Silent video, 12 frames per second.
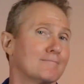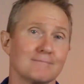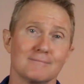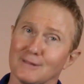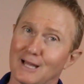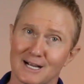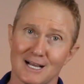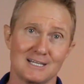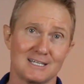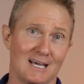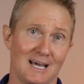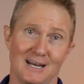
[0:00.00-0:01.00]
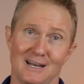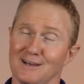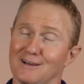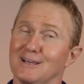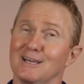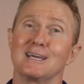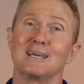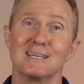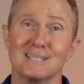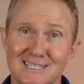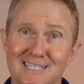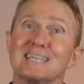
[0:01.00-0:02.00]
like I said,
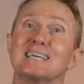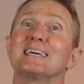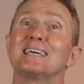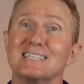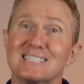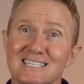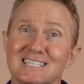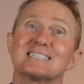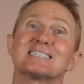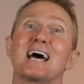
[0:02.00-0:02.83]
is the easiest